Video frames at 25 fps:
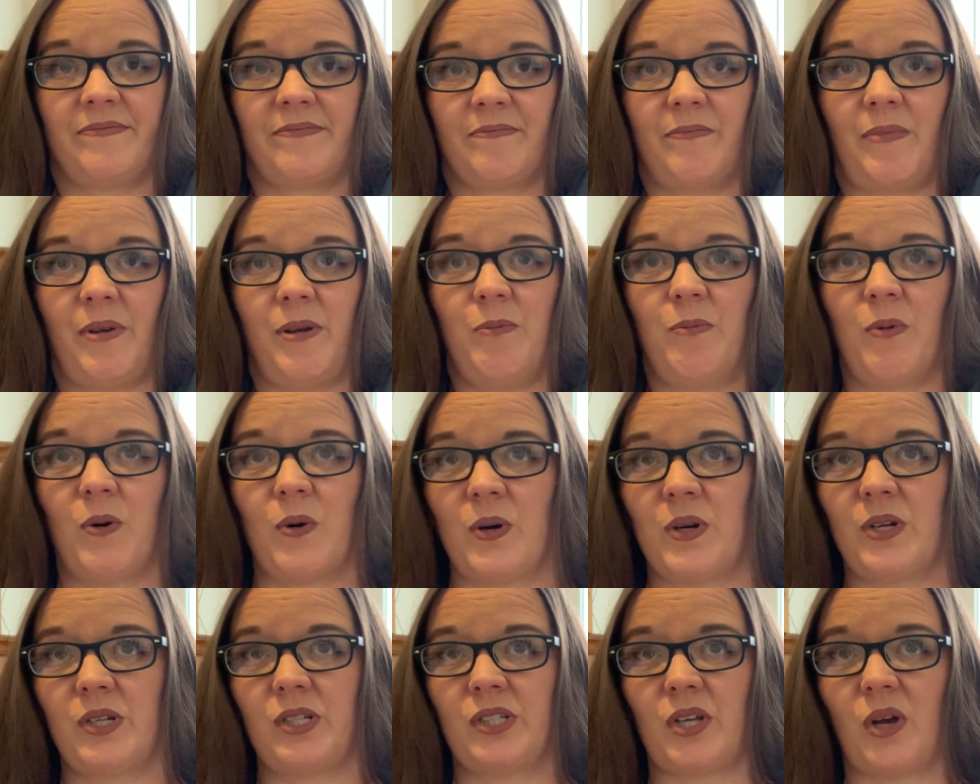People
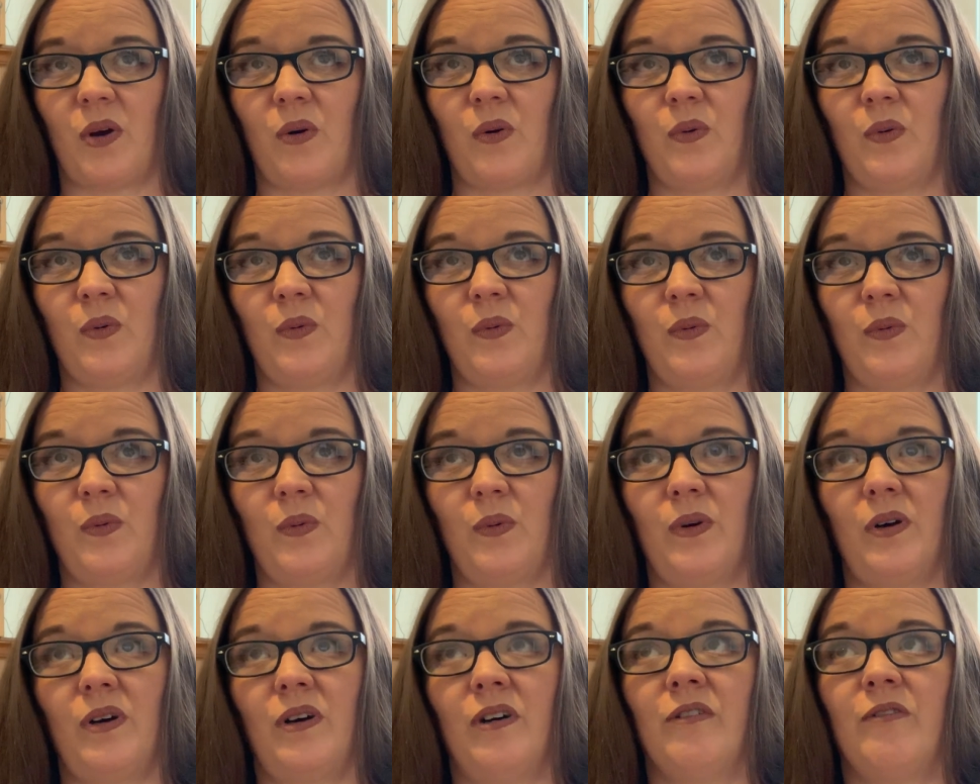are so
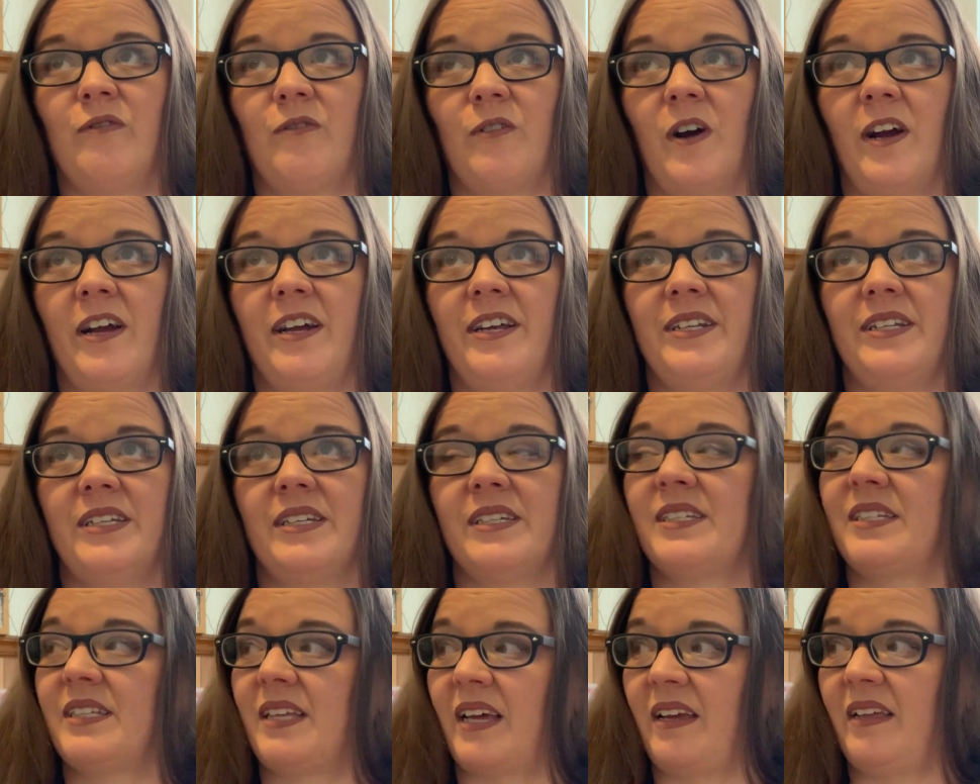afraid to
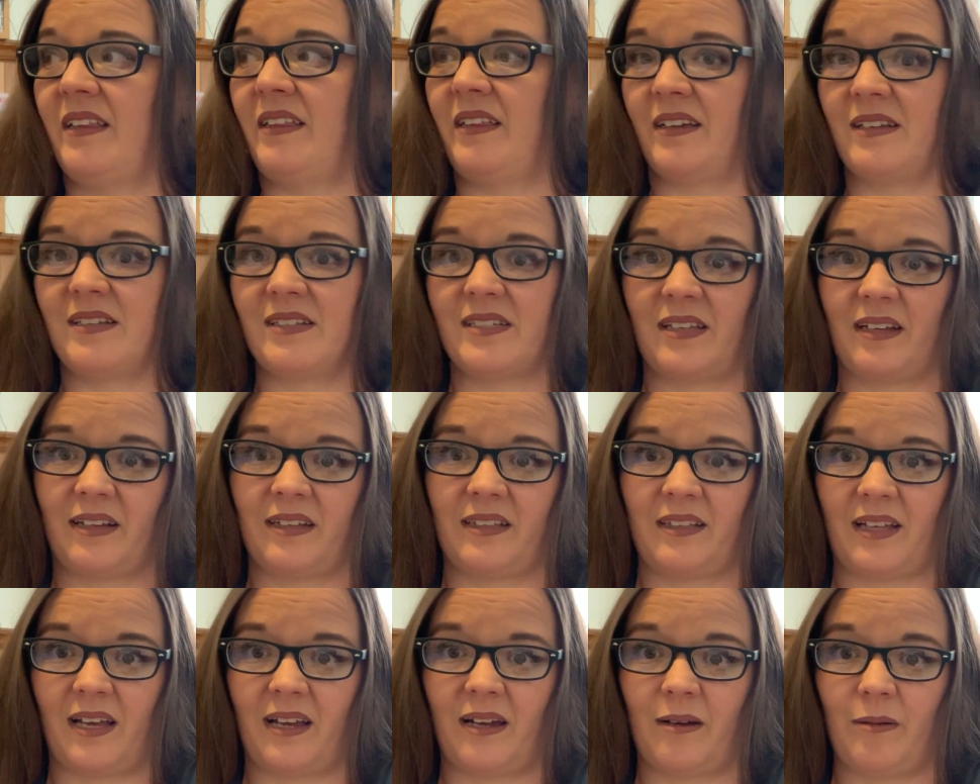say things like
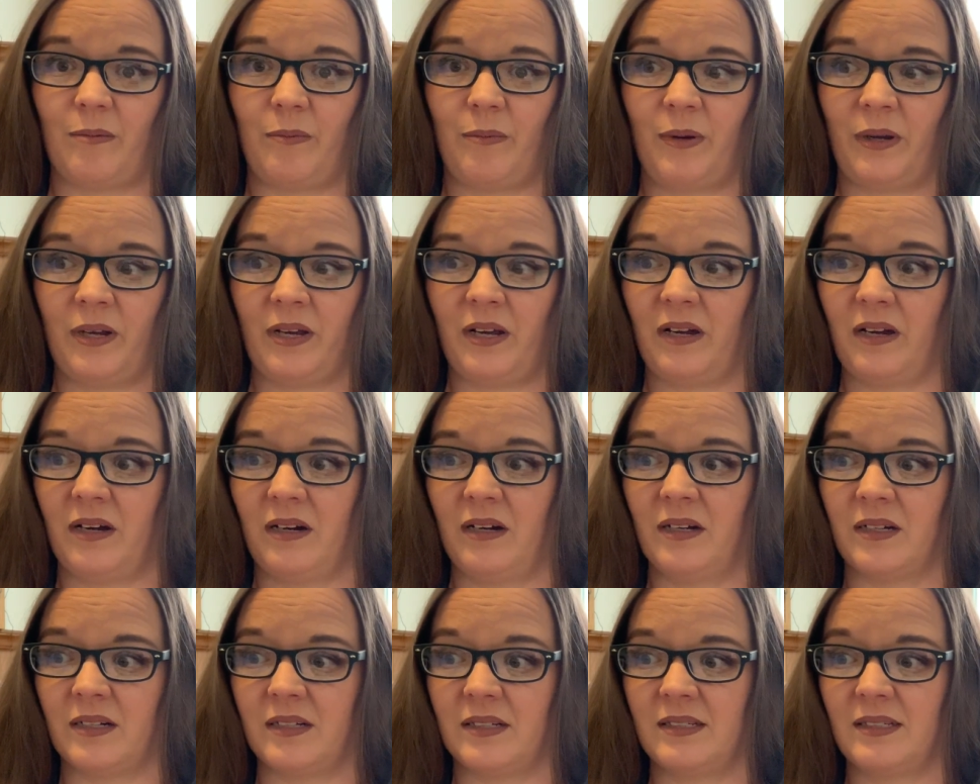that
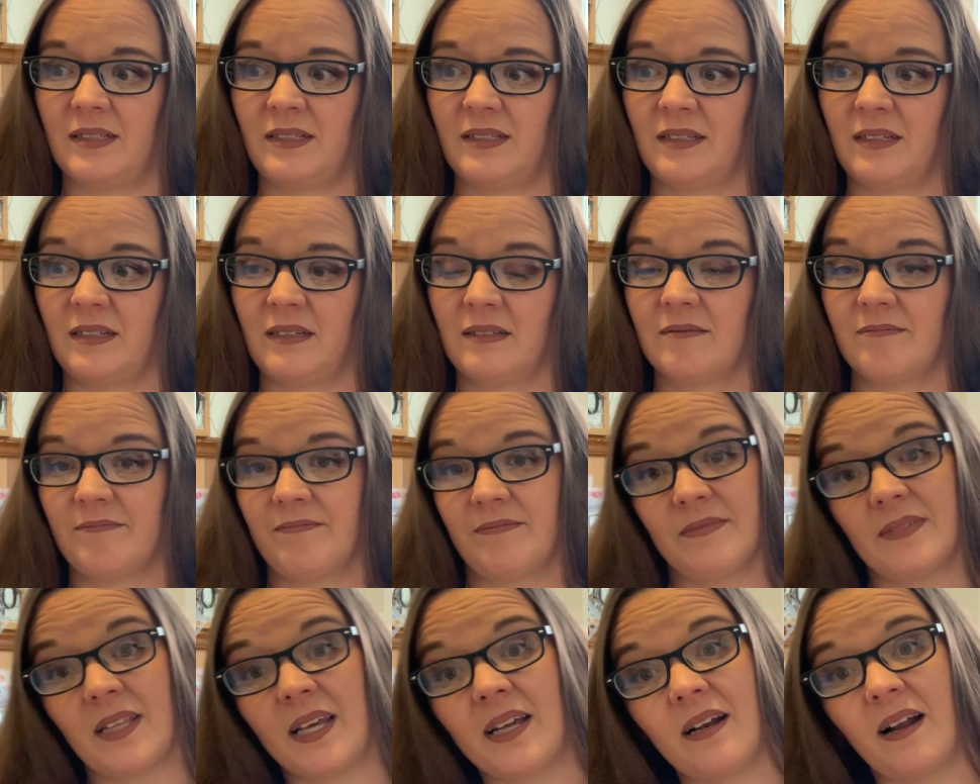because
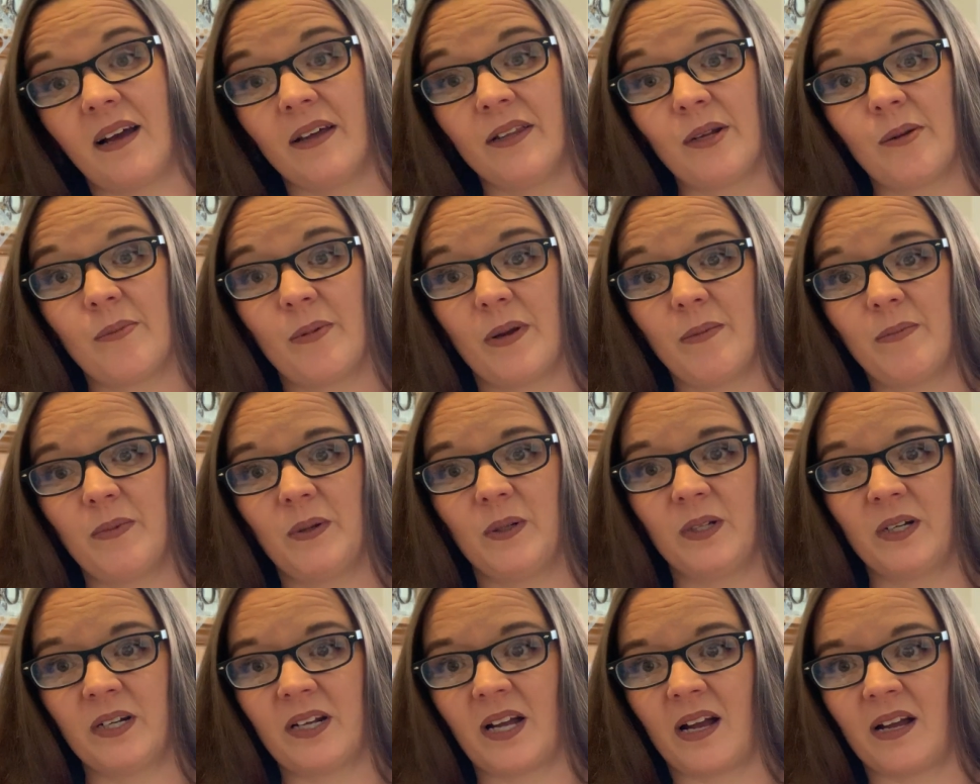then other people
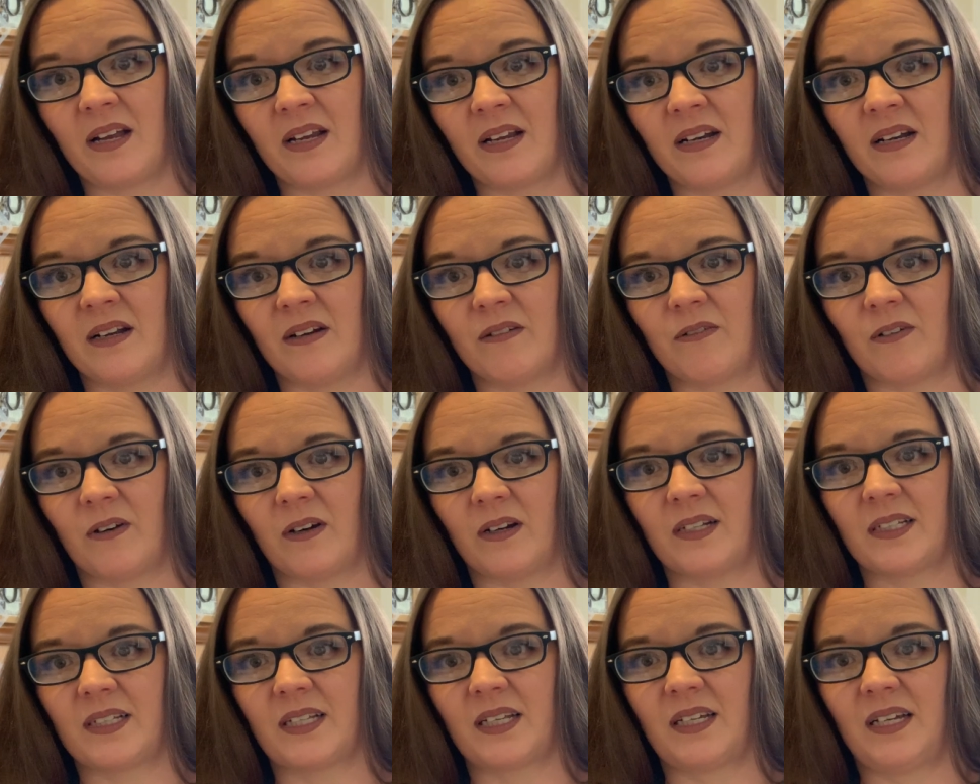look at you
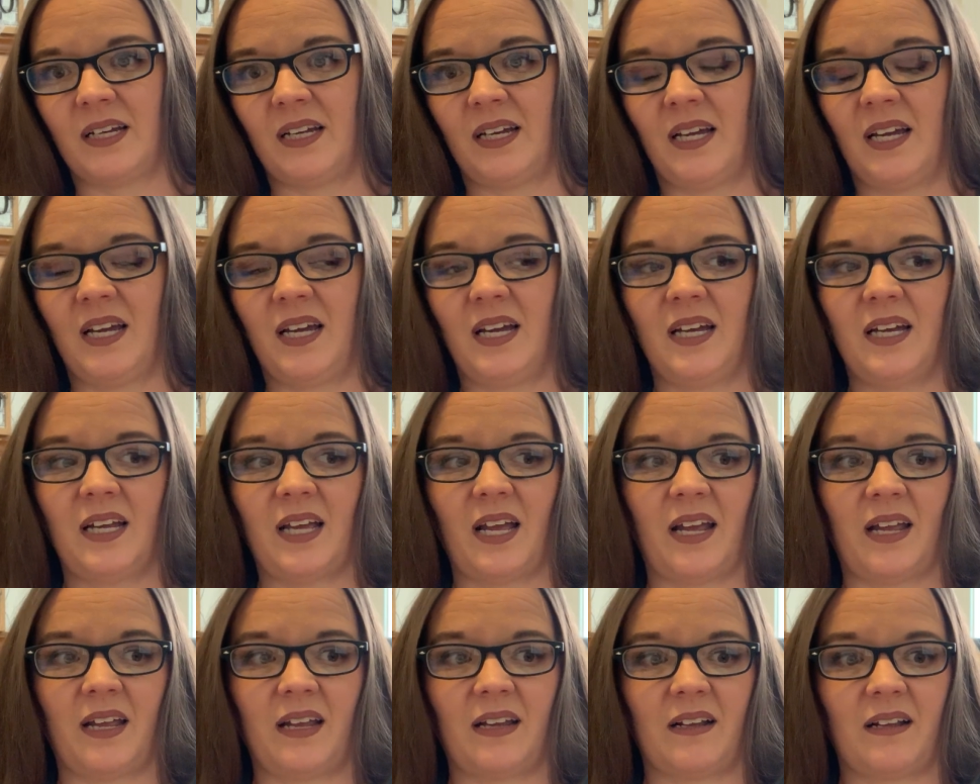different
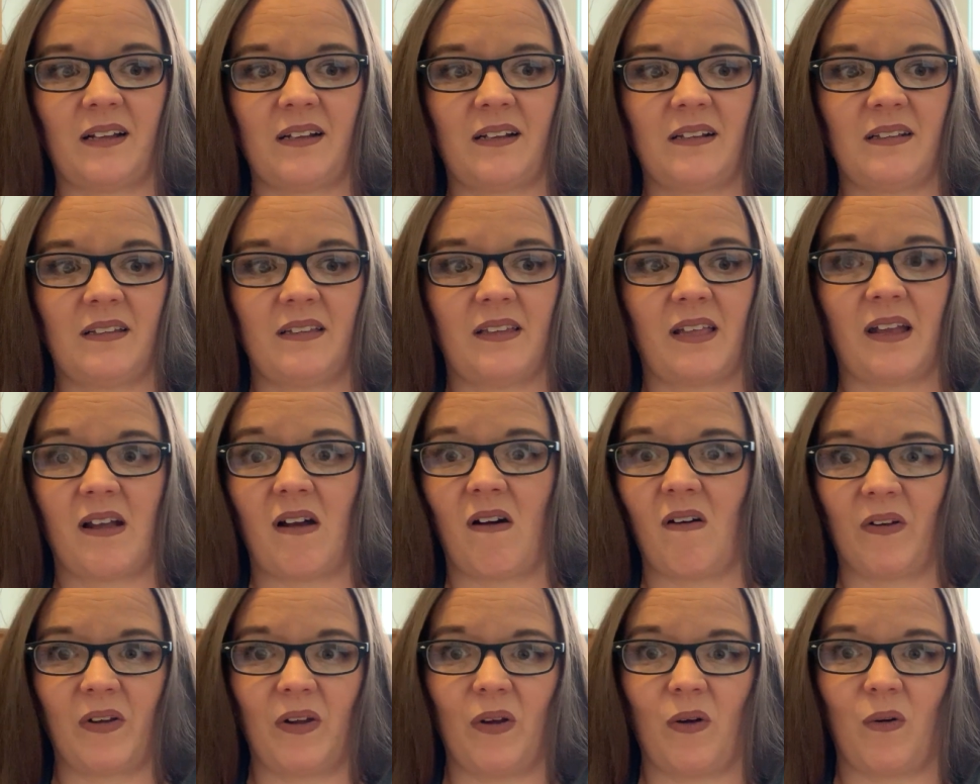and they
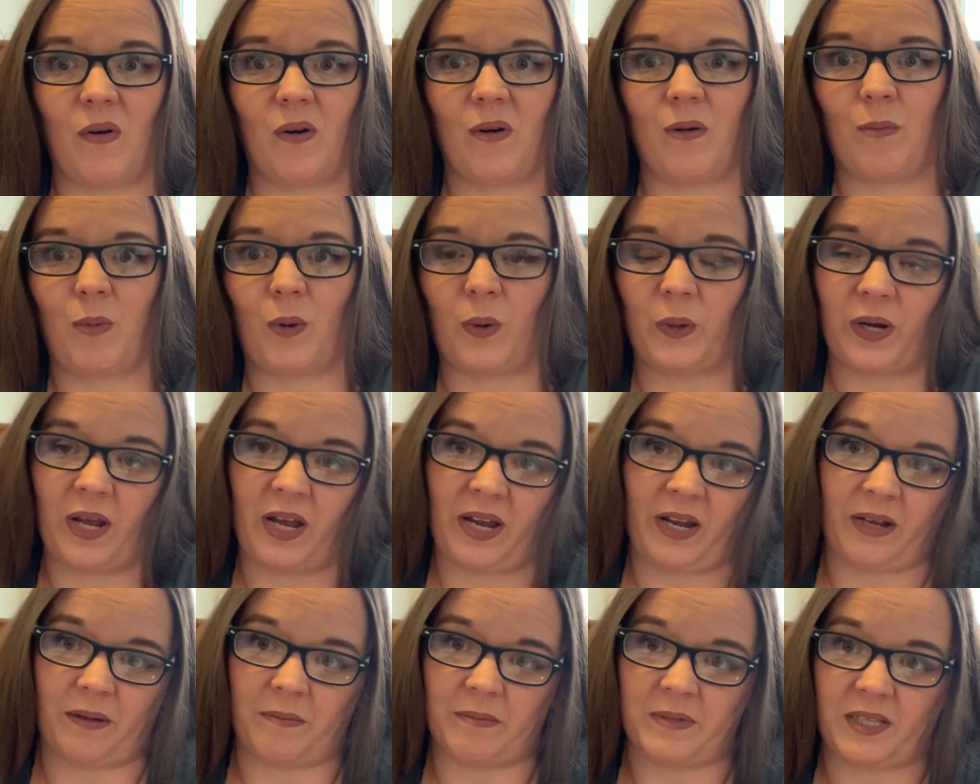call you horrible
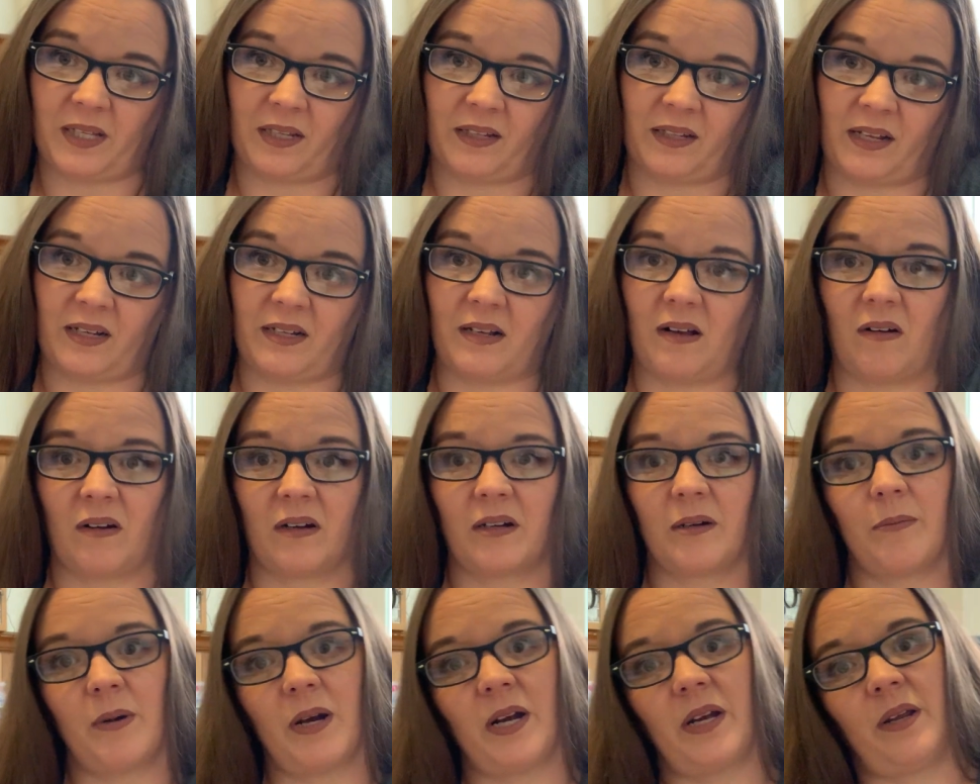names and they talk
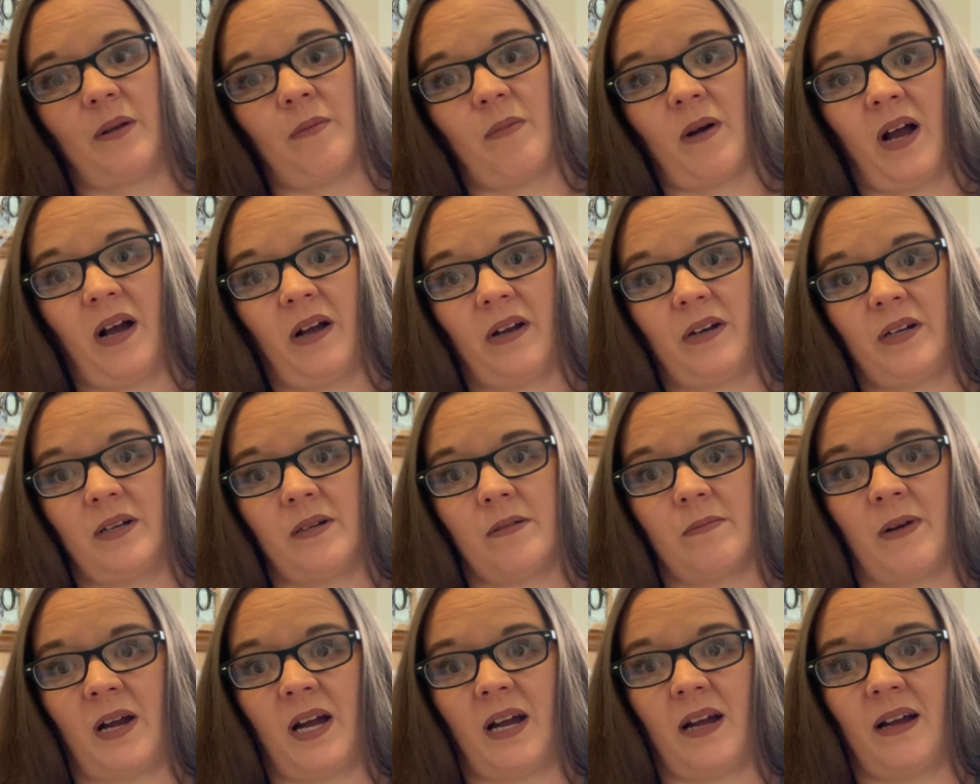about you behind your
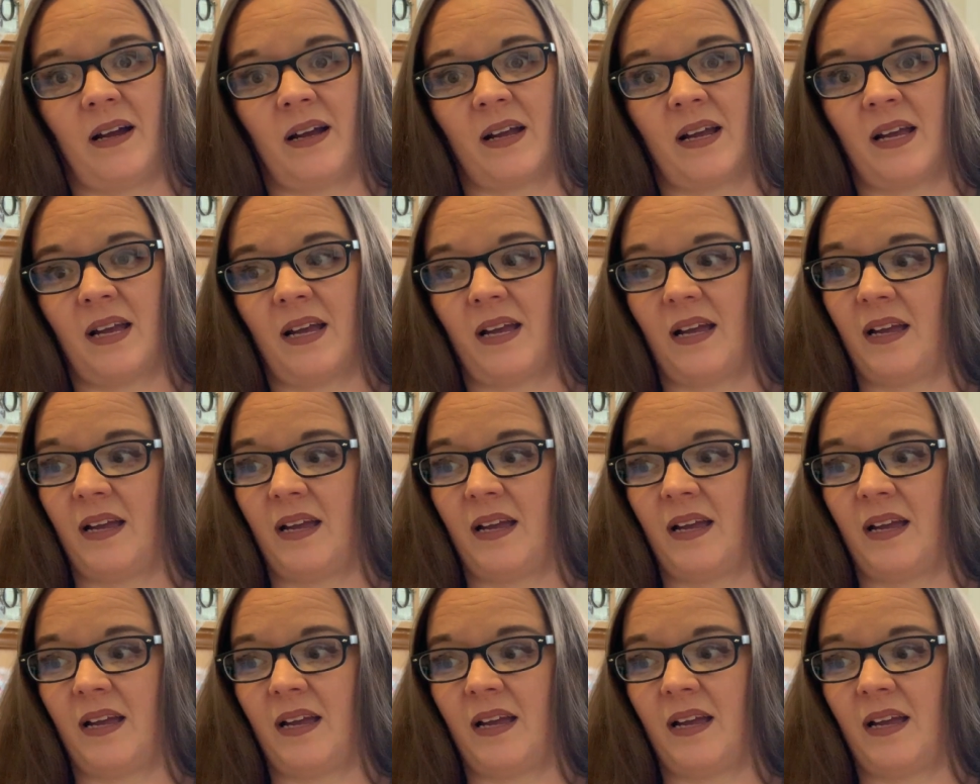back.